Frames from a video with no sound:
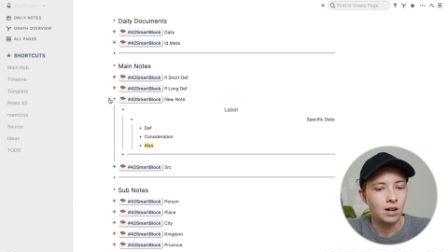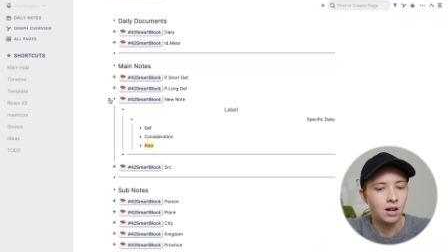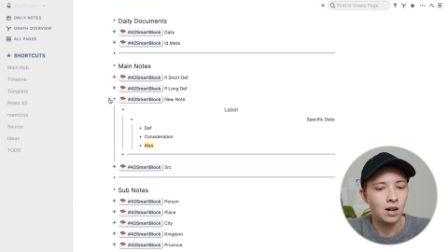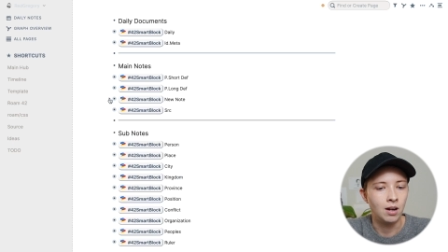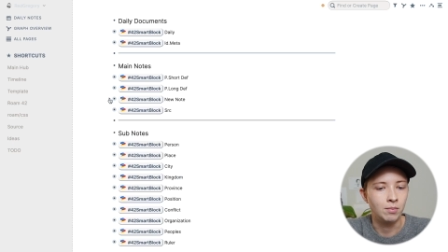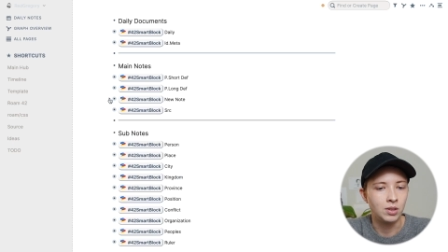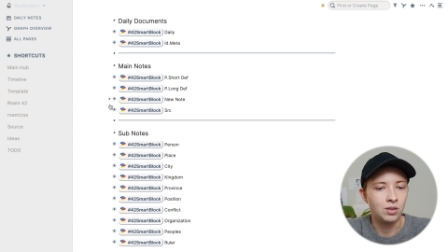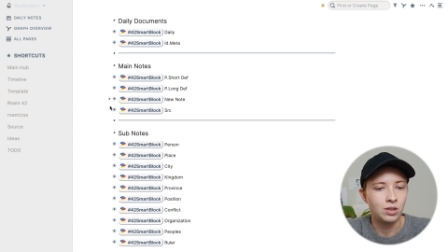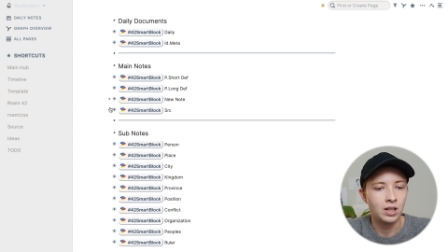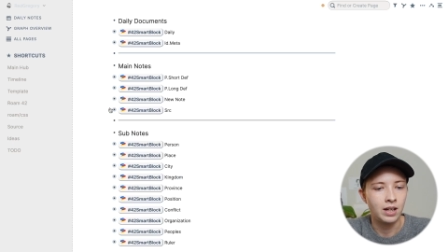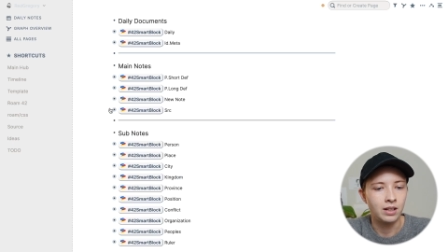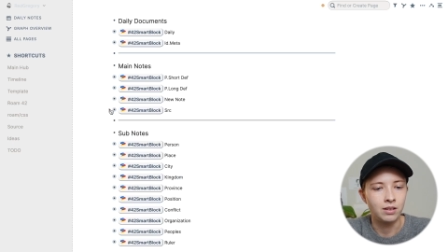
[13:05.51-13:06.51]
You
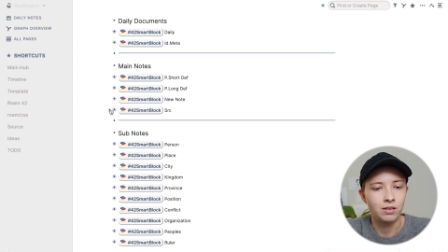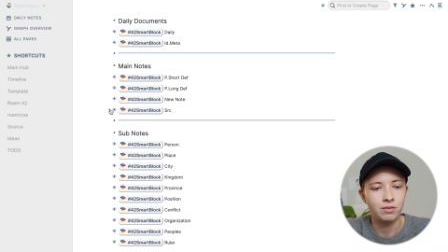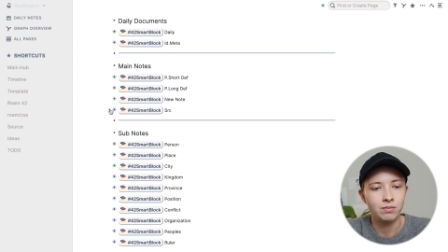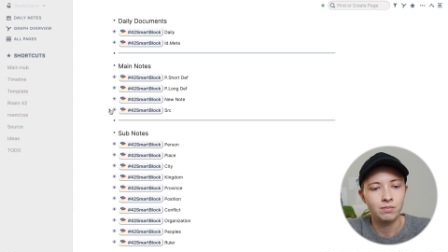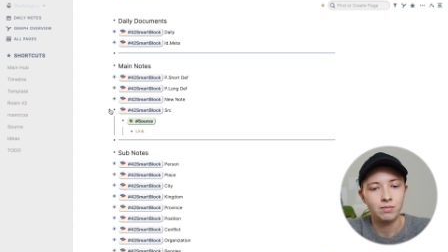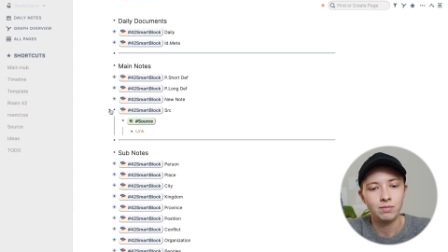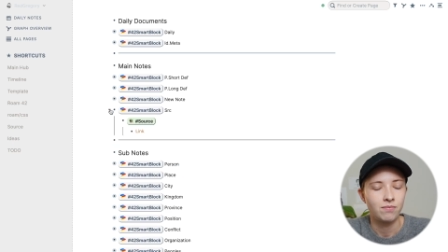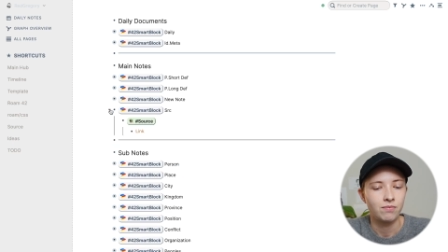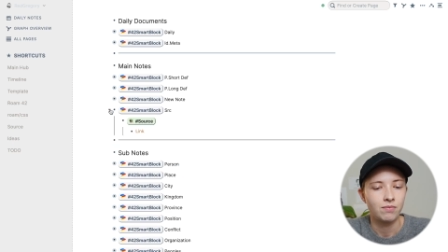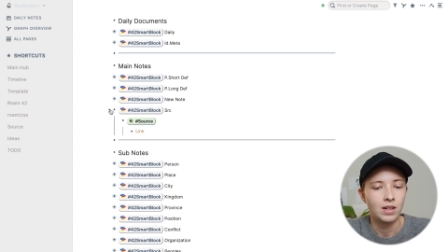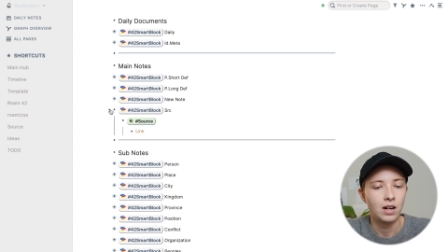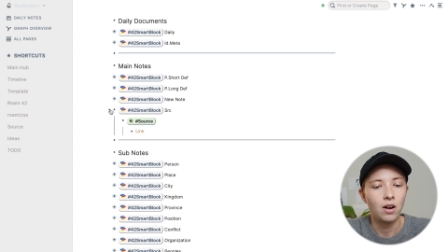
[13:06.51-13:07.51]
can
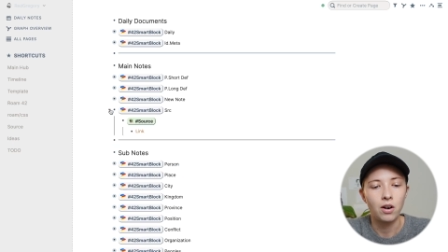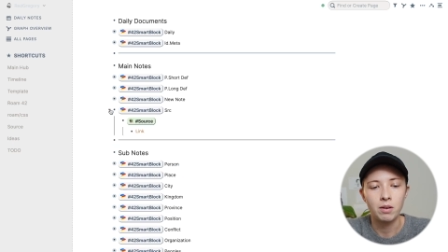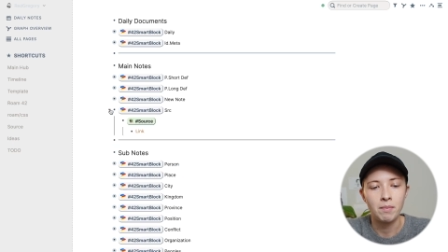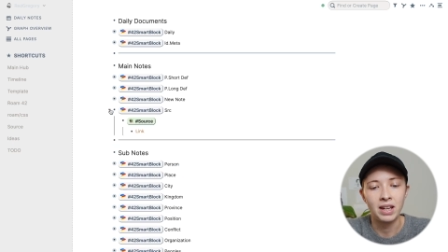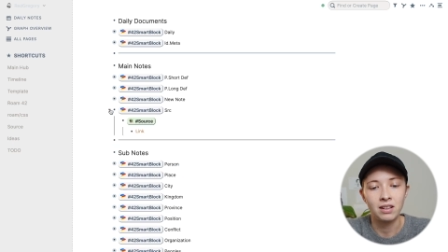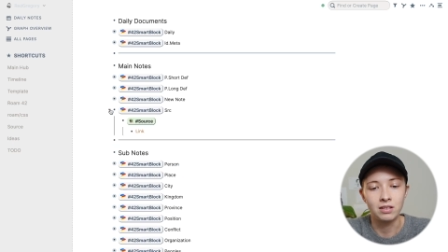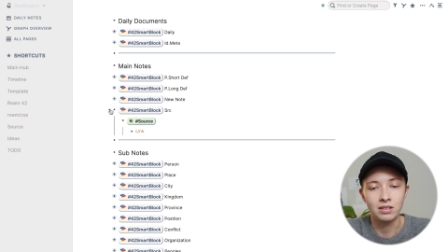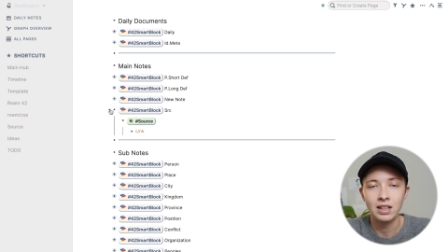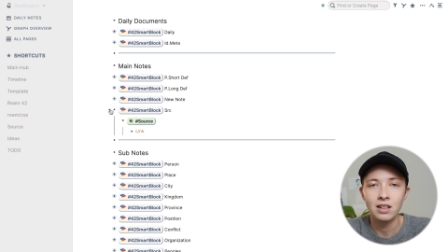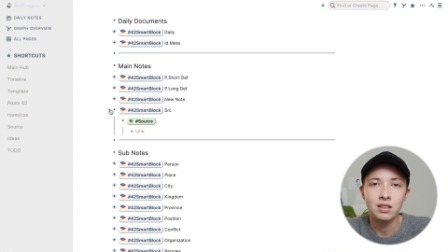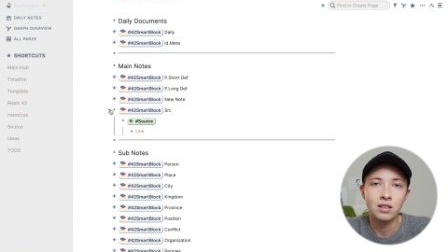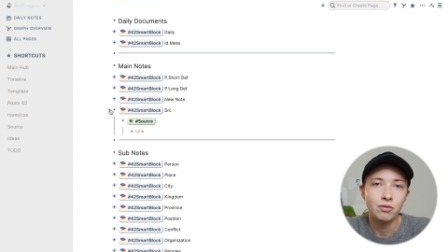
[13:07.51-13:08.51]
automate
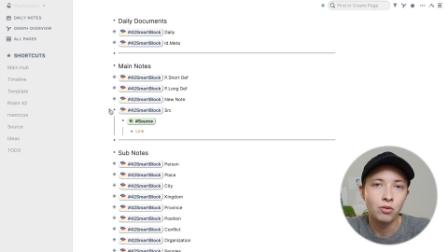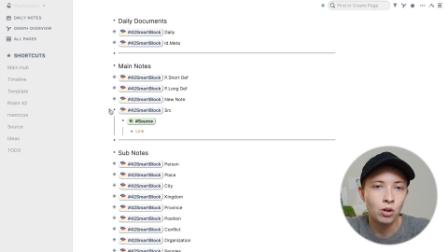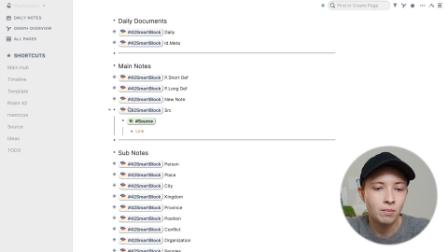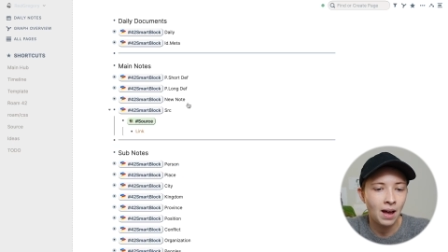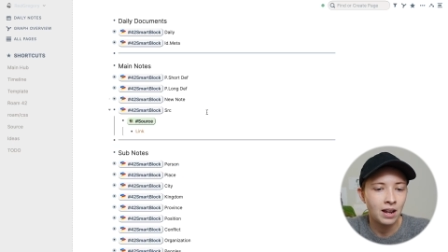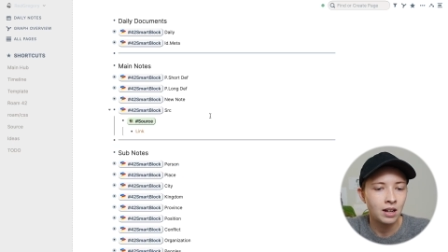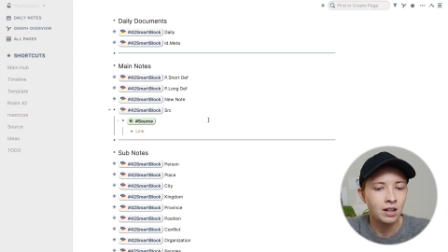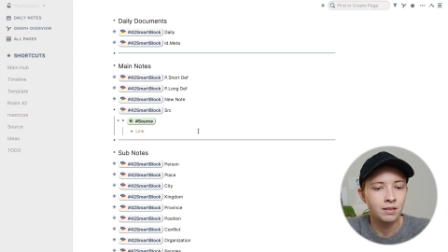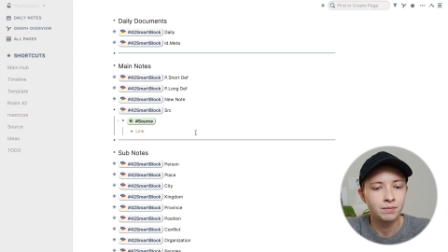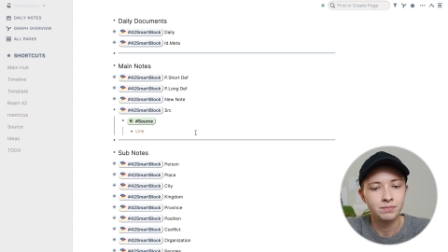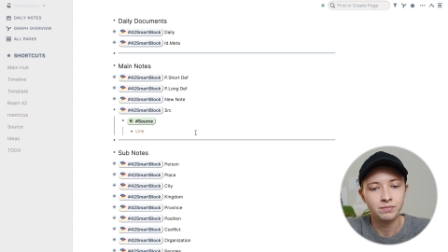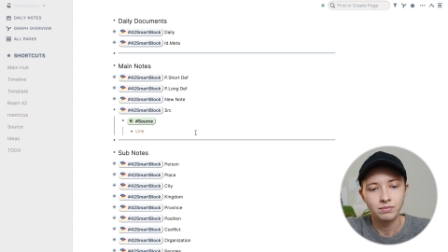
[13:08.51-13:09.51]
link
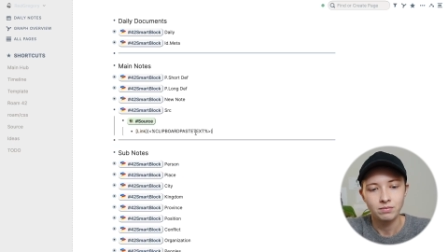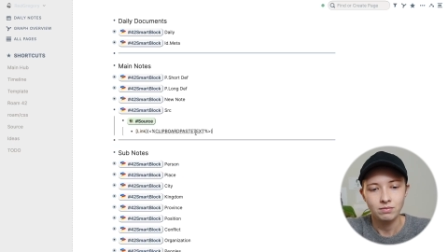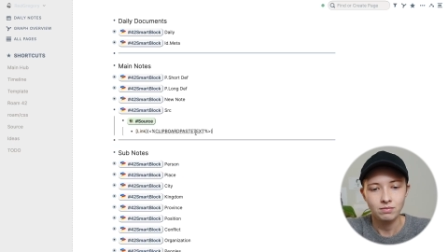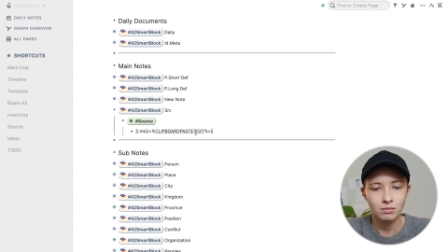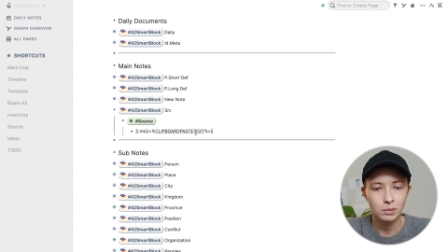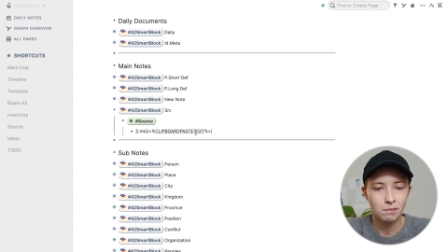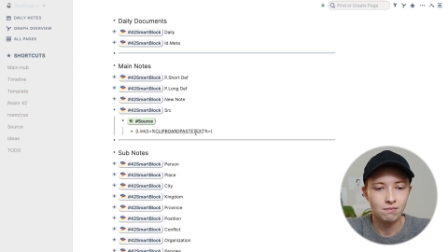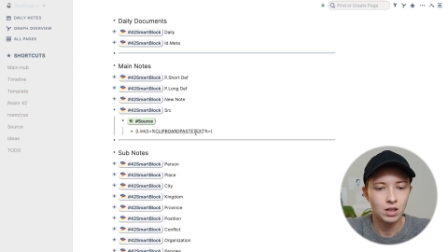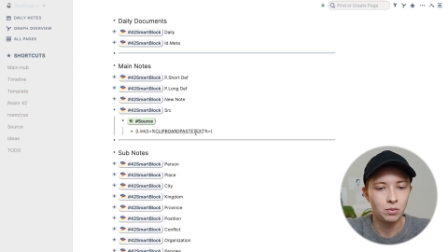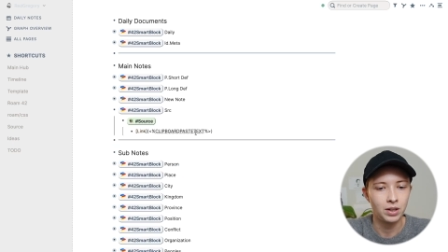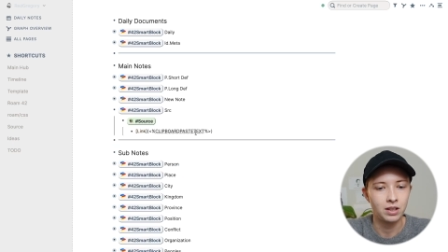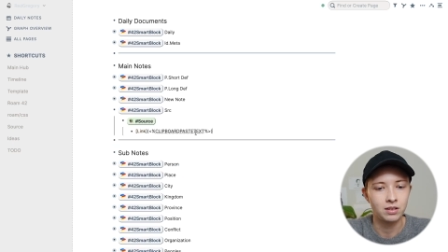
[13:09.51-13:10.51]
formatting
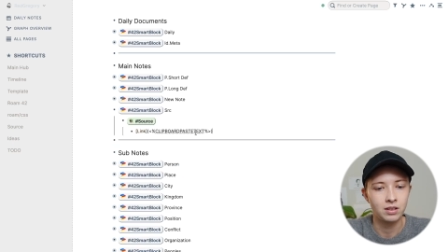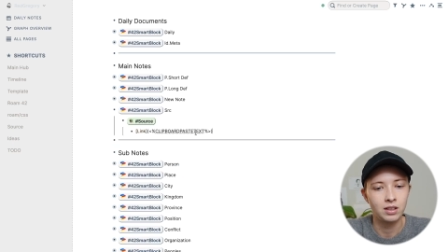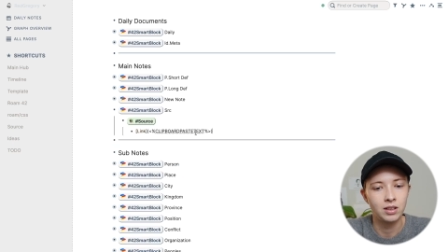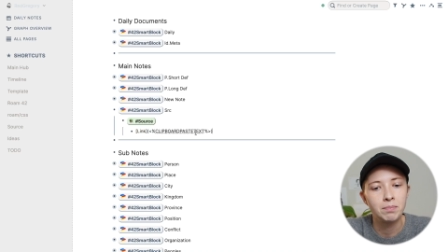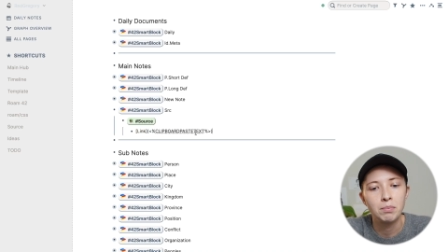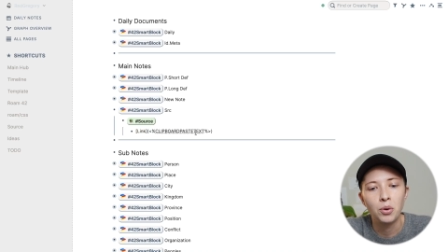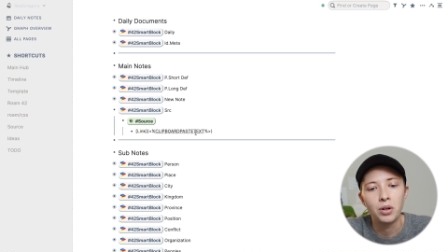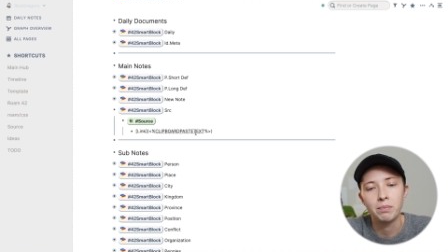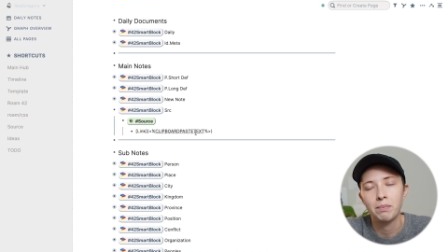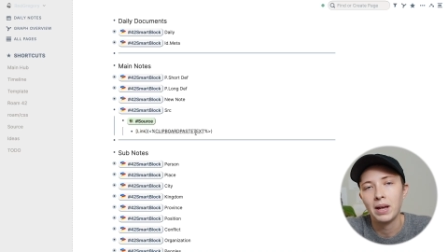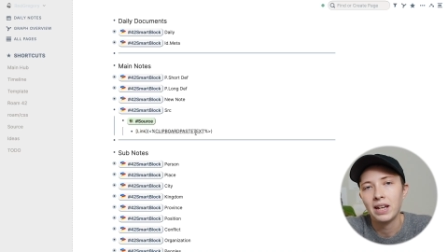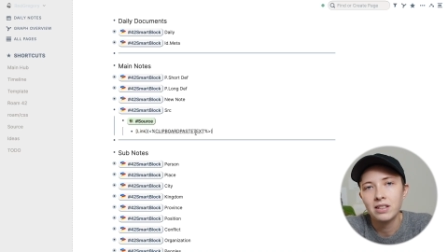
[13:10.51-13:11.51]
with
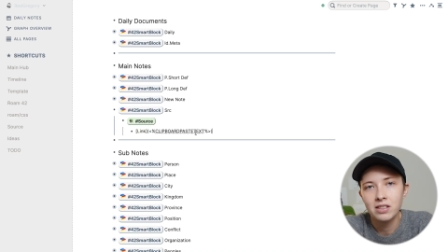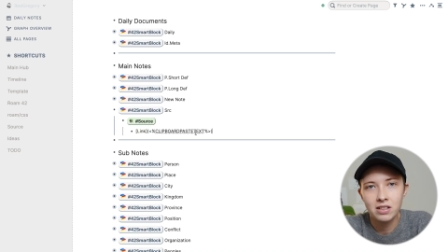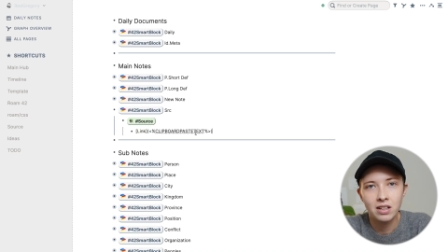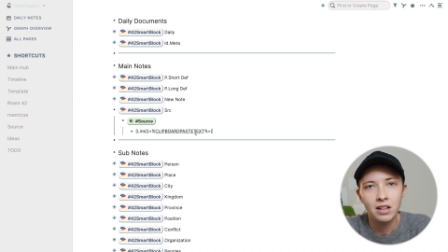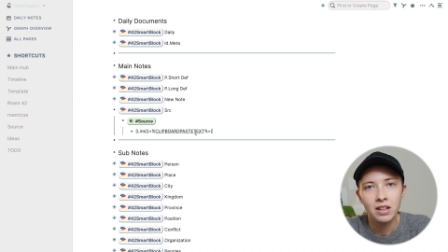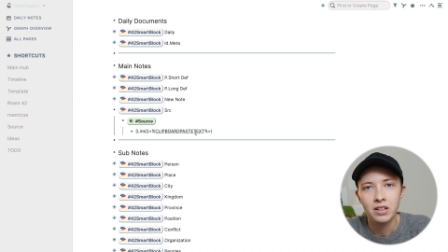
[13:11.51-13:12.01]
clipboard paste.